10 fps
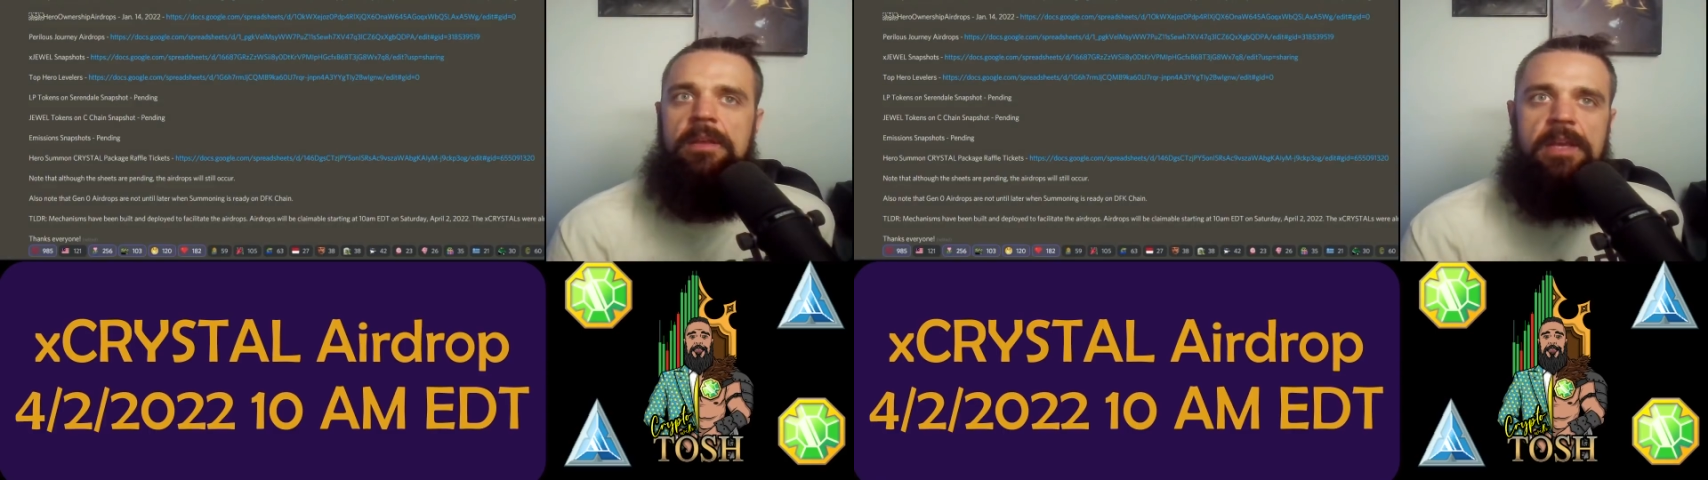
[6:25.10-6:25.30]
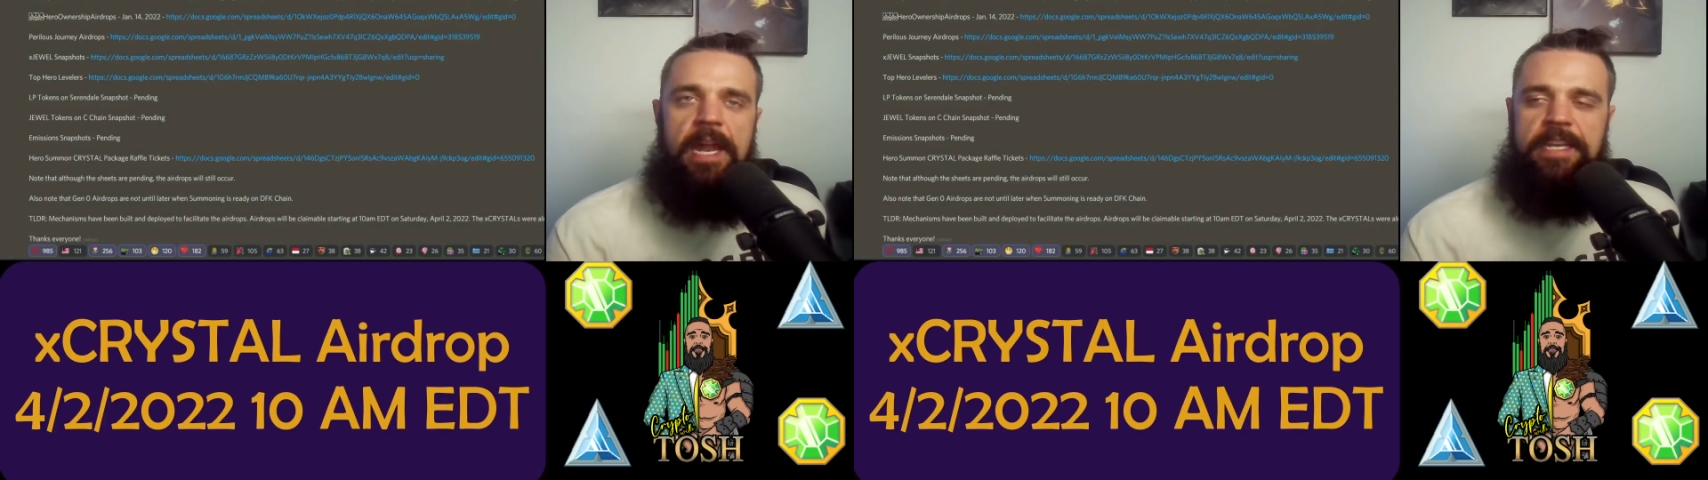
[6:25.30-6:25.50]

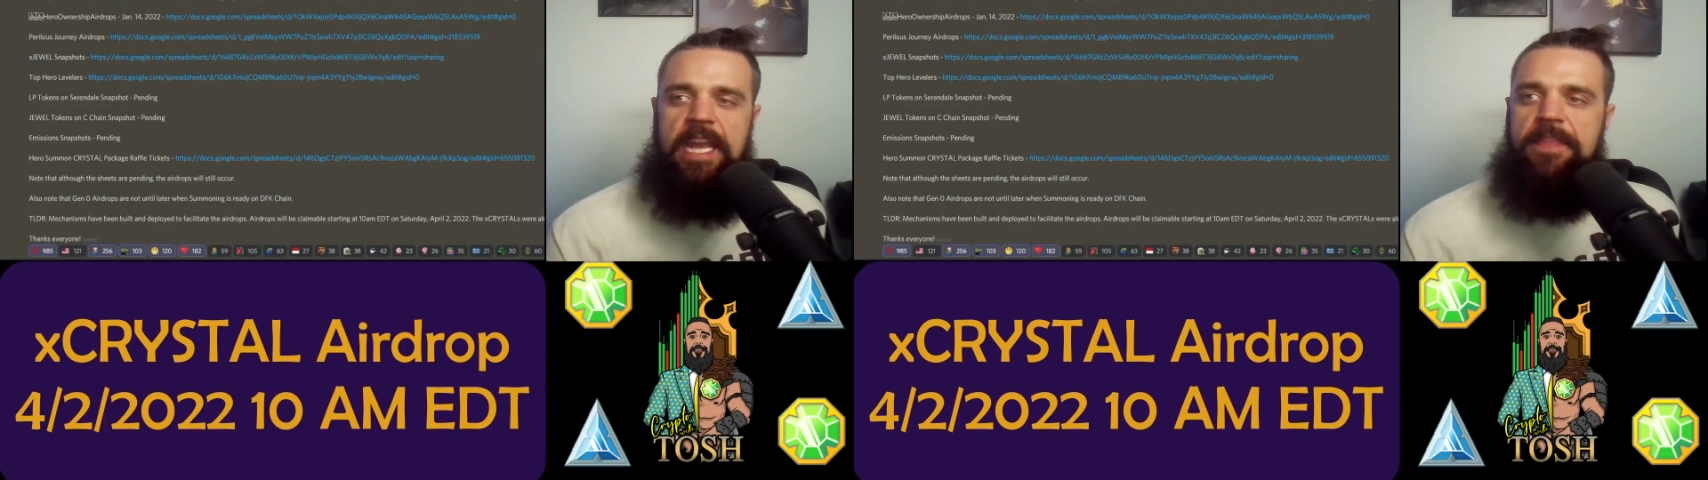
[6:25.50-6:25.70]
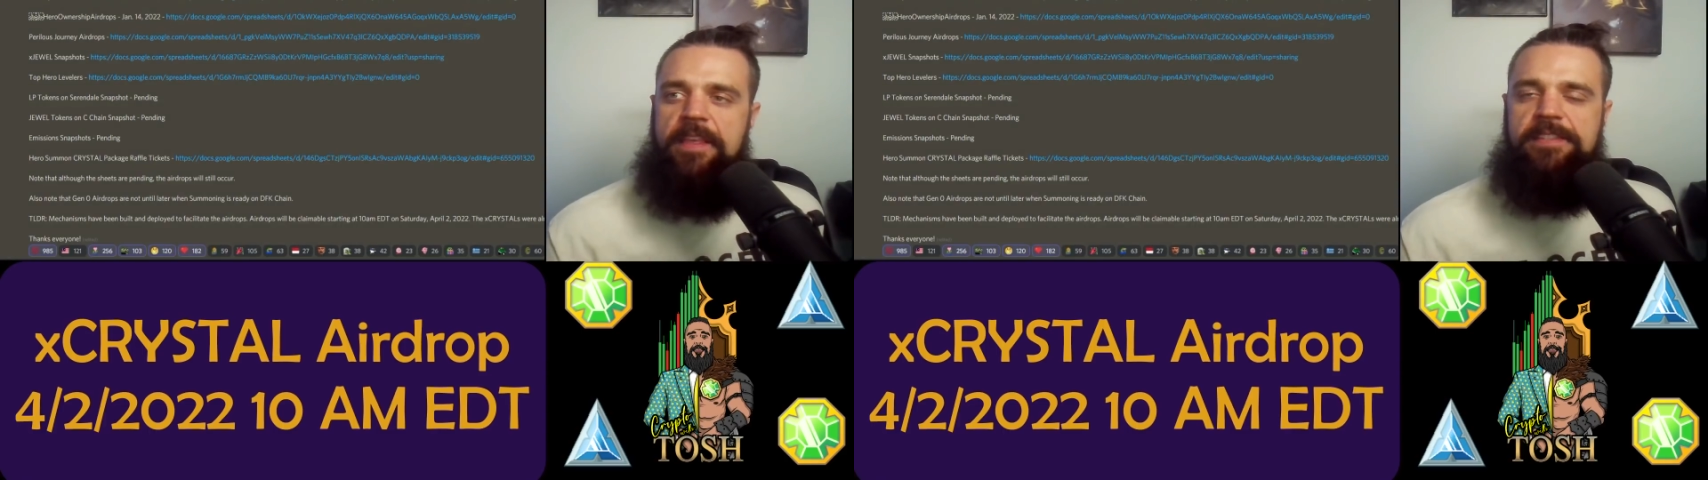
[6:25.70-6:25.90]
And
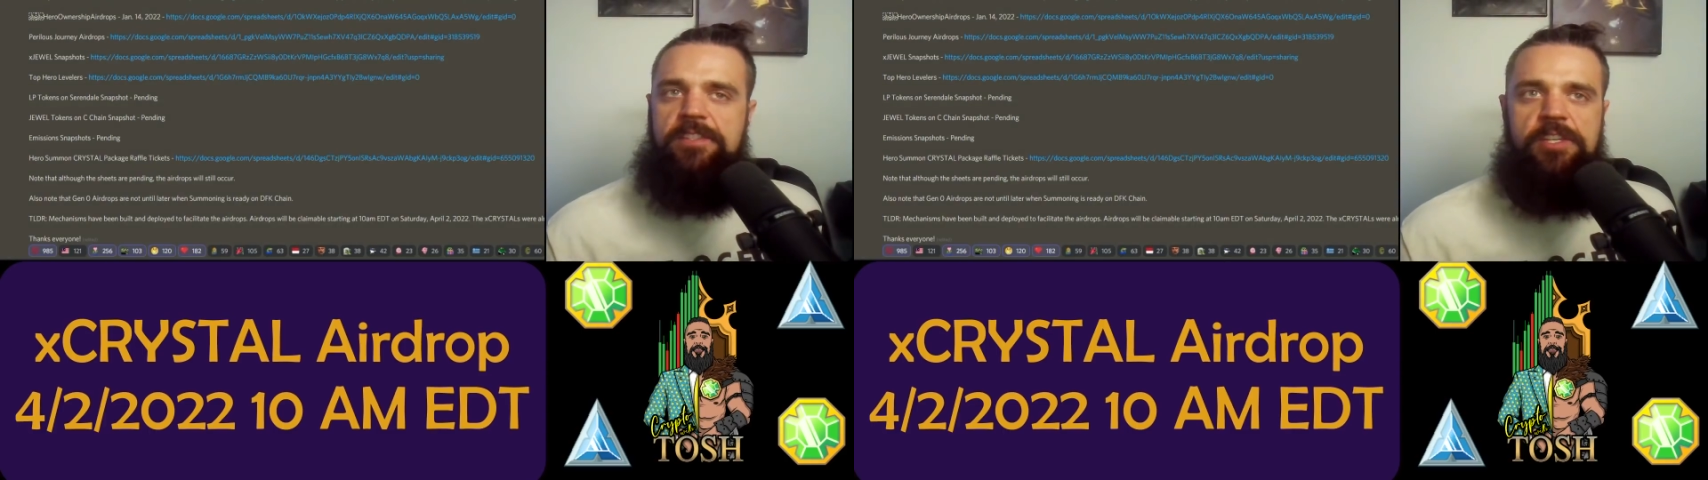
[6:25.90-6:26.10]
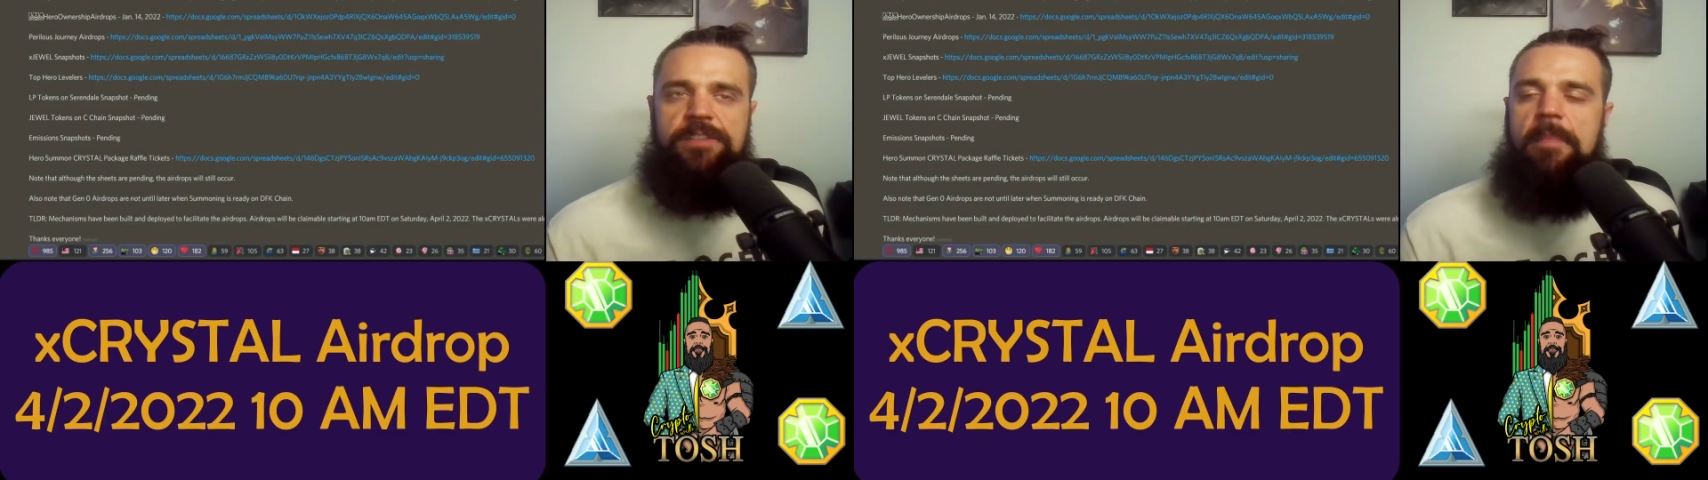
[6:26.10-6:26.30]
again, this is
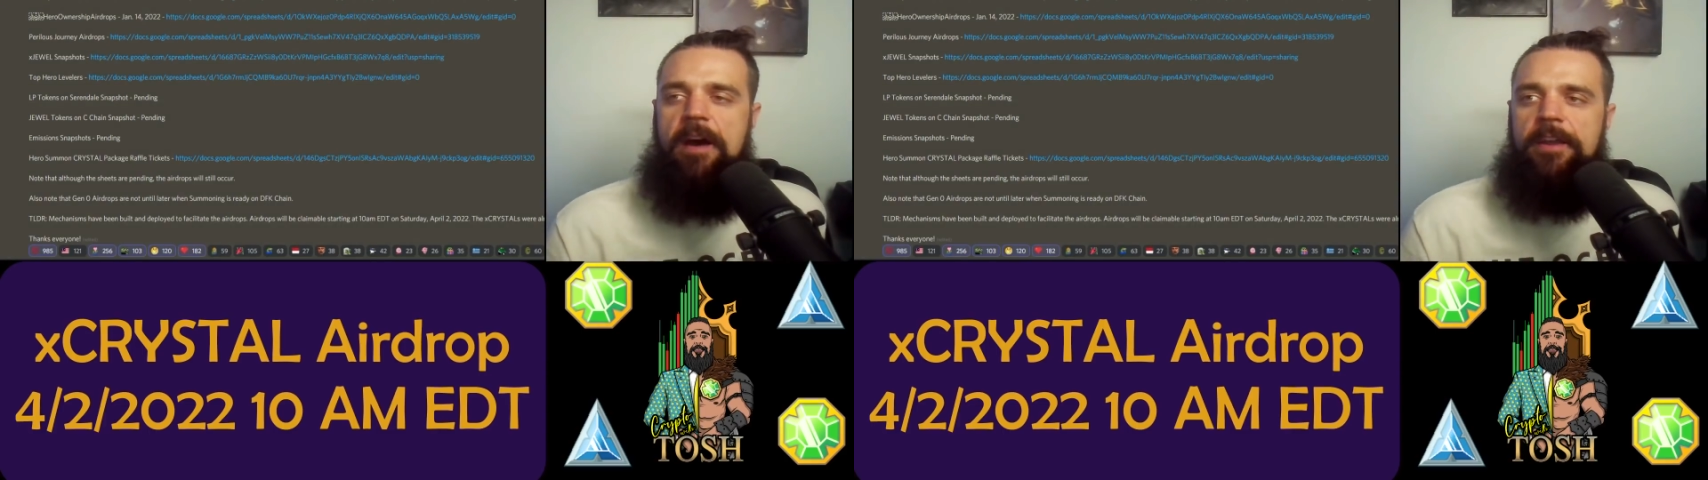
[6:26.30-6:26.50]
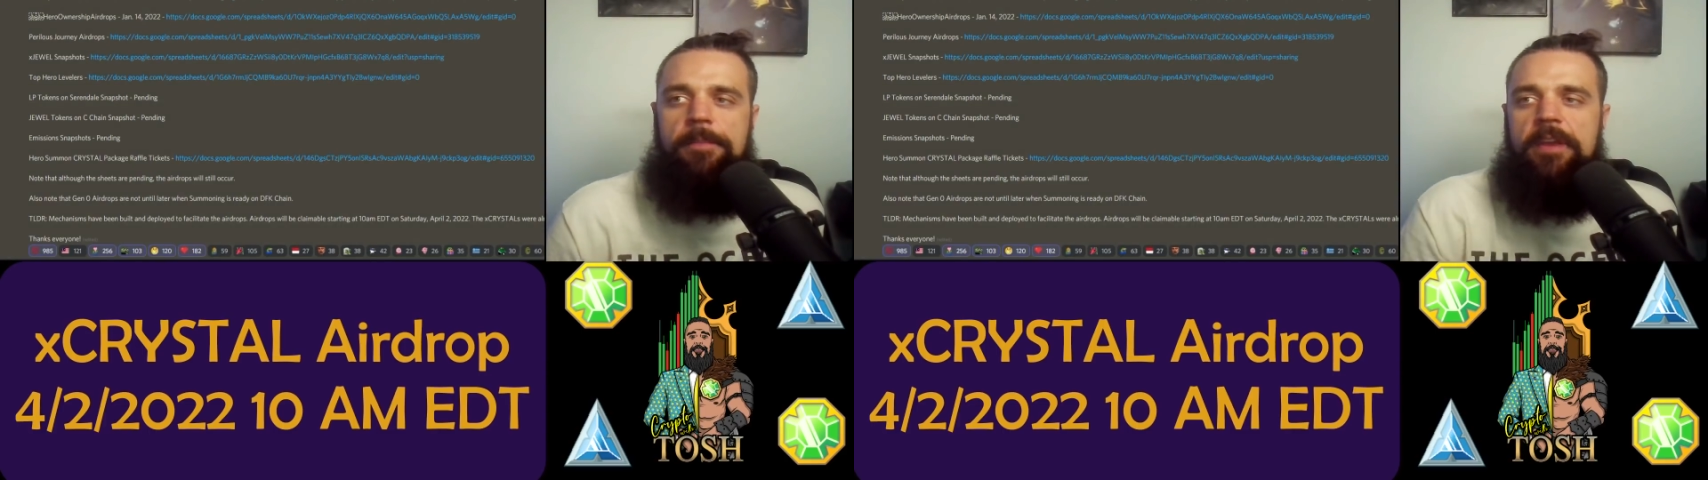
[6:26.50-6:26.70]
just
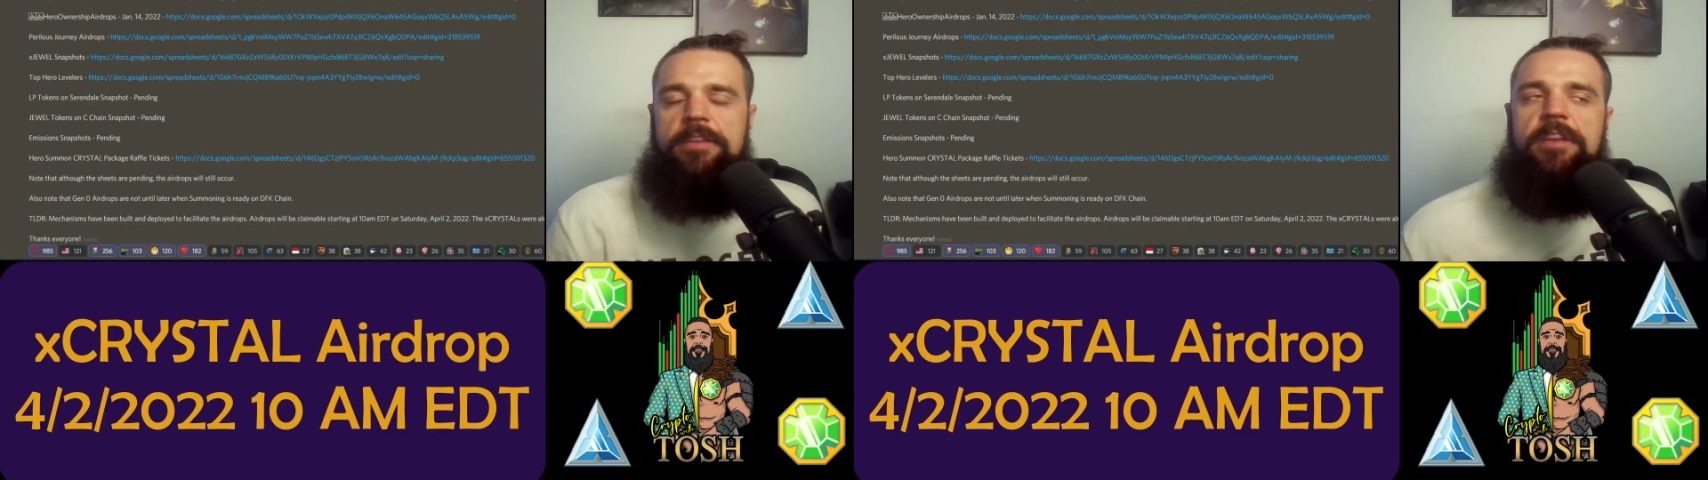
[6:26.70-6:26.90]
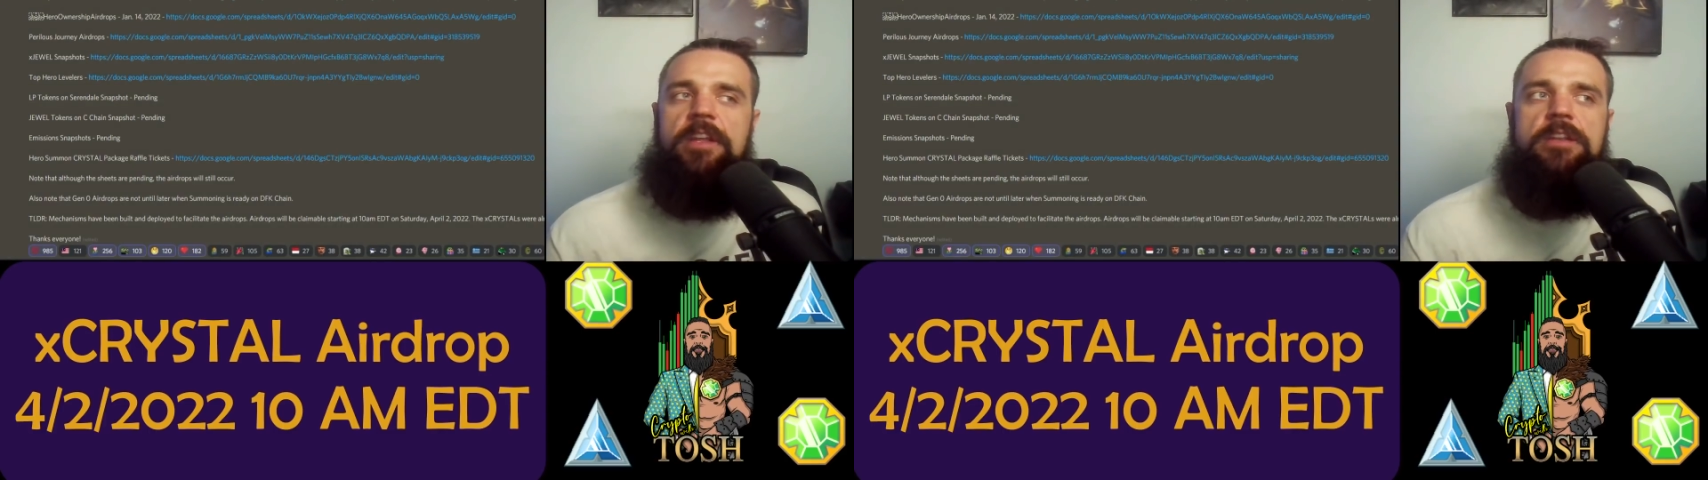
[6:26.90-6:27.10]
my opinion,